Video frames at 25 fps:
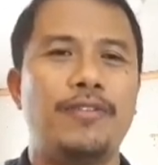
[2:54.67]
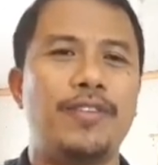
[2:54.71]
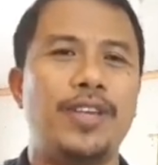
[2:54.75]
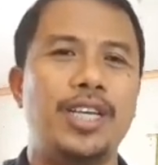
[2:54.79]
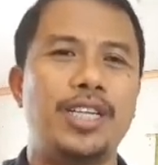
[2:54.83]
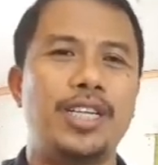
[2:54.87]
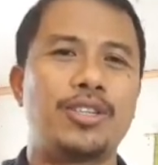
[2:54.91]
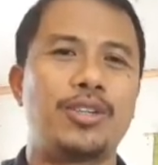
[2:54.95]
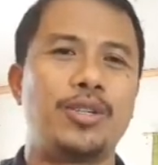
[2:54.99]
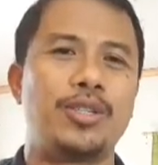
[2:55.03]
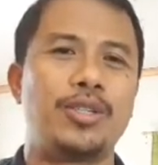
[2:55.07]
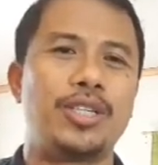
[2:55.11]

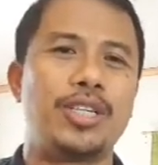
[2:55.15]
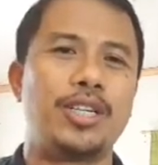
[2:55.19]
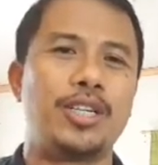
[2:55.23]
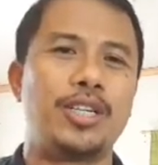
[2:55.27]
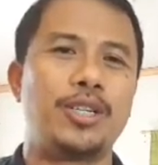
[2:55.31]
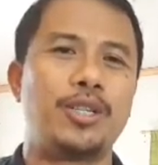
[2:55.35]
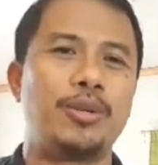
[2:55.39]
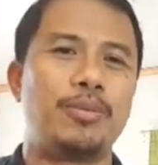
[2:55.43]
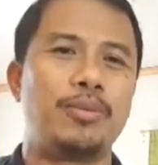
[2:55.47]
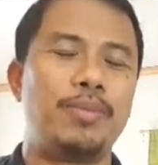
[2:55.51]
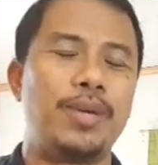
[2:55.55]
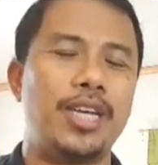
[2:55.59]
is
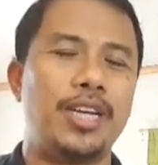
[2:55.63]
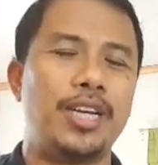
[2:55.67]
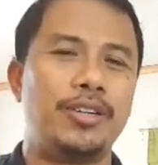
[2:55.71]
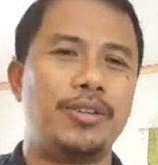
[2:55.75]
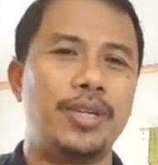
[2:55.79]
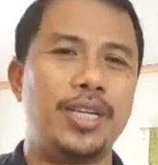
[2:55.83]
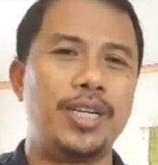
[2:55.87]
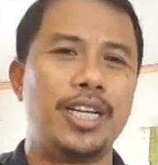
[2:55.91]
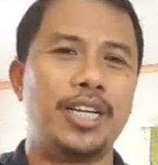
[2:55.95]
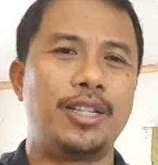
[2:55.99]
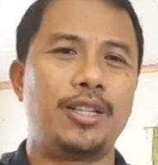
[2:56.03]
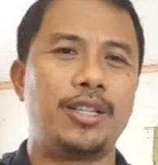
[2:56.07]
considered to be a
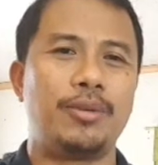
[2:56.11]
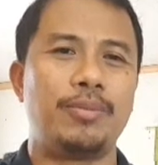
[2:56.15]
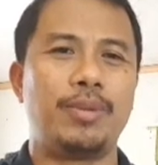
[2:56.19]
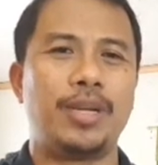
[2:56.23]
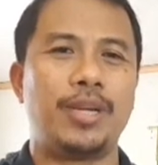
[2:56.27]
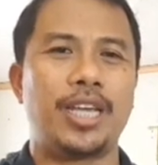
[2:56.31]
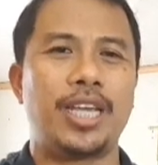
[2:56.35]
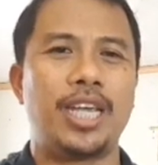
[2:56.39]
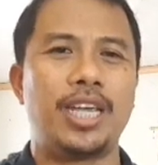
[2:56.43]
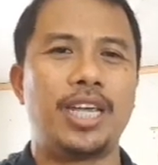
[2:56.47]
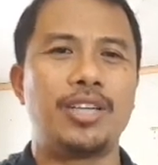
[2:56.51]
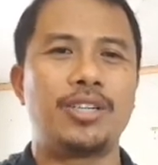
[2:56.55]
real
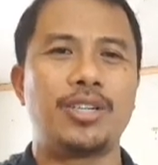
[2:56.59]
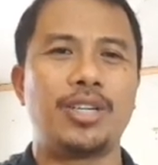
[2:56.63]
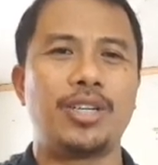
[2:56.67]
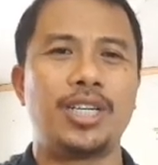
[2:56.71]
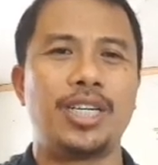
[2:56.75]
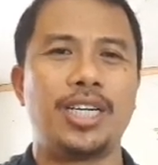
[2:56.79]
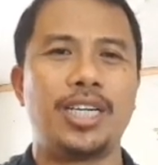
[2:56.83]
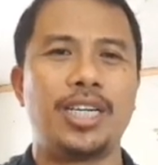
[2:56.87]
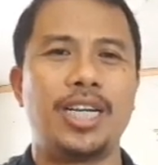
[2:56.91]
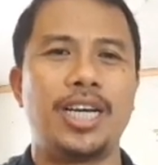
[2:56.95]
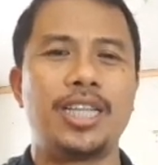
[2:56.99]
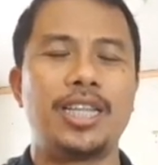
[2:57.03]

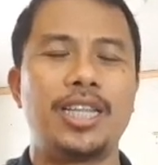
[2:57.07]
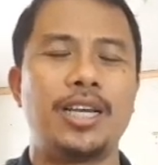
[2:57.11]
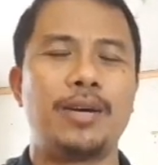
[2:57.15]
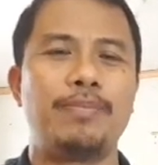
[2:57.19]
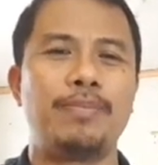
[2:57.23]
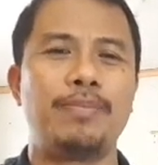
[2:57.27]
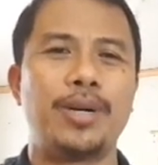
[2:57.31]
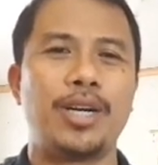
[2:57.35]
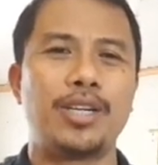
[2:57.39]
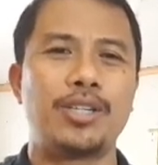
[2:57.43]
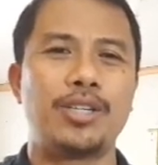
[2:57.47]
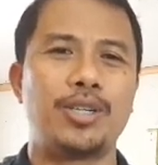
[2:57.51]
obligation and not a
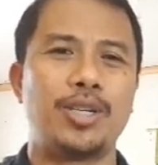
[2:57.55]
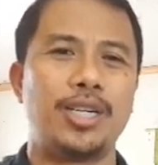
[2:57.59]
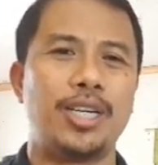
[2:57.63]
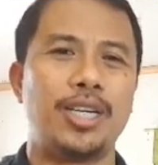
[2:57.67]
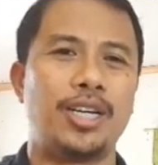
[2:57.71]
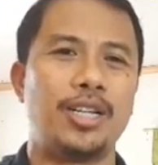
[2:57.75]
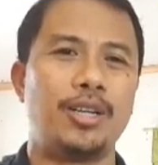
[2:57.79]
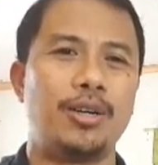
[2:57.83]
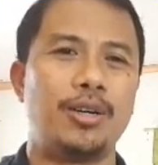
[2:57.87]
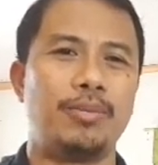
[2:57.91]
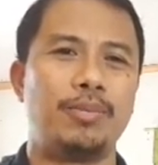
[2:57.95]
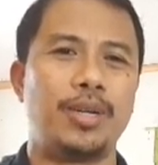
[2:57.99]

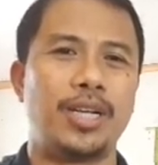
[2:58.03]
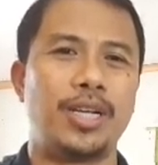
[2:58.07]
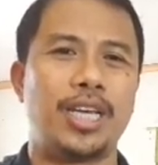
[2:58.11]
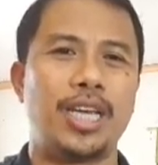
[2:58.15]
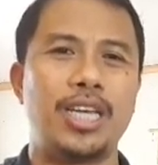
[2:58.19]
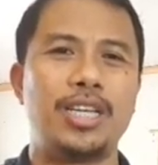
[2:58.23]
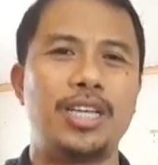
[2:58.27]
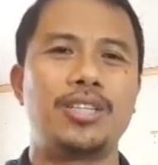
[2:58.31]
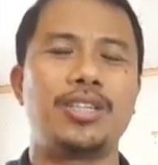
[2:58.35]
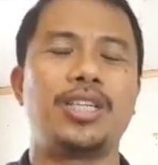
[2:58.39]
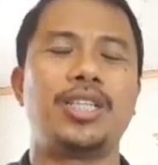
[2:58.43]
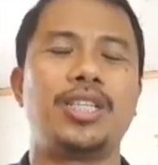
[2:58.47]
personal
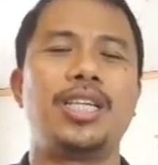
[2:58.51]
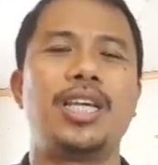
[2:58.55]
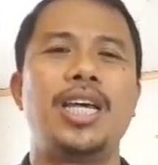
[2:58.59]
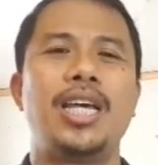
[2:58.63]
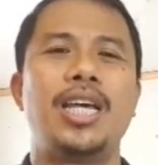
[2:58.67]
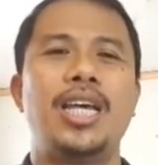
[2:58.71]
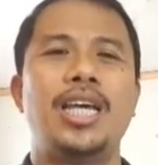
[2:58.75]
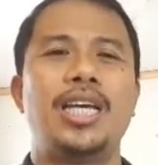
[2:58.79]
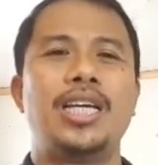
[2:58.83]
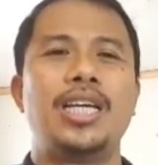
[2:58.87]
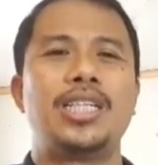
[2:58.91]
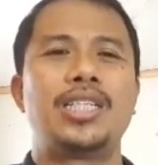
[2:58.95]
obligation.
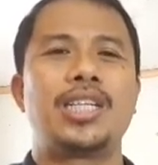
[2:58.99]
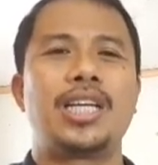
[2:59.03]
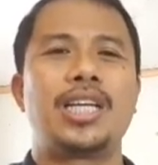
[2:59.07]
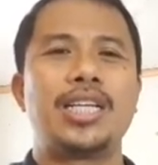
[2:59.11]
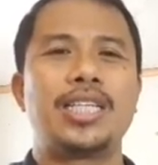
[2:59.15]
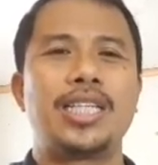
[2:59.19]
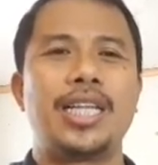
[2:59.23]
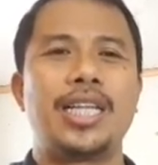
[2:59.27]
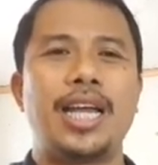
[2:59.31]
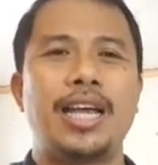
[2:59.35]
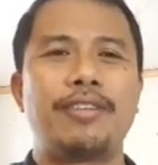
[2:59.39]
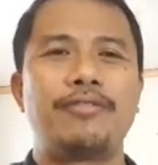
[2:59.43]

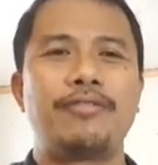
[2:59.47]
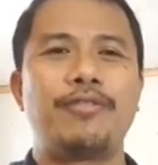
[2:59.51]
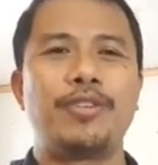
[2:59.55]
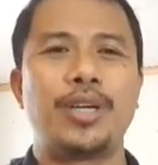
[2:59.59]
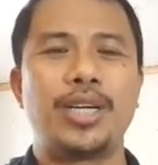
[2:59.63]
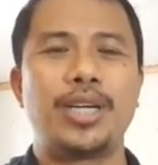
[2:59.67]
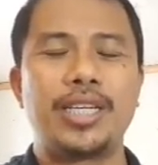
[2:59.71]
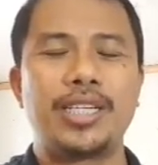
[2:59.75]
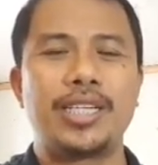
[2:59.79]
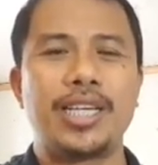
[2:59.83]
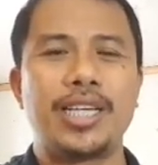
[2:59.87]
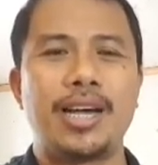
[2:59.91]
Just like, for
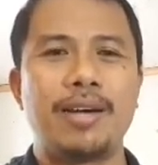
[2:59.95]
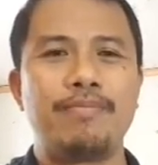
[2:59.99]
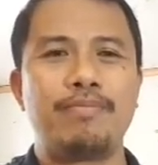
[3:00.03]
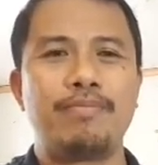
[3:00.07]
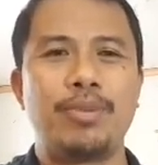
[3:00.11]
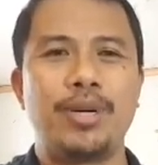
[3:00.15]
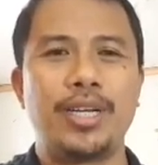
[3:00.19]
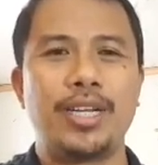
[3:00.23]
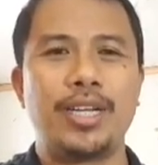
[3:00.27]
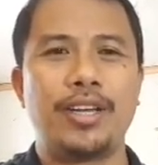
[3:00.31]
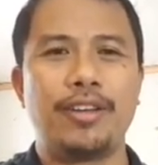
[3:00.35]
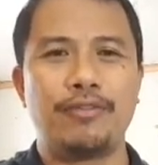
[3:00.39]

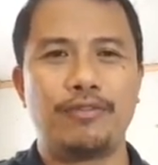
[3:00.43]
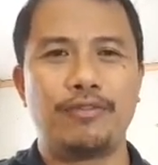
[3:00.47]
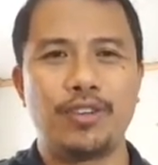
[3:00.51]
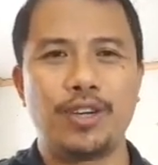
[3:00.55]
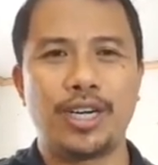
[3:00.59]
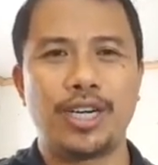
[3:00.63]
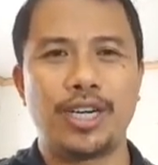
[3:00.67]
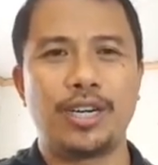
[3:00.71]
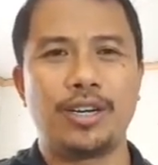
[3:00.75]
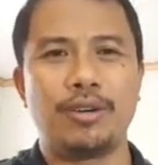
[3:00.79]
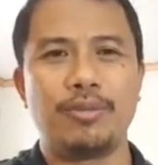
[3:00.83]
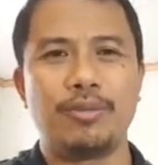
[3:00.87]
example, if you
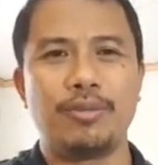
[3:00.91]
are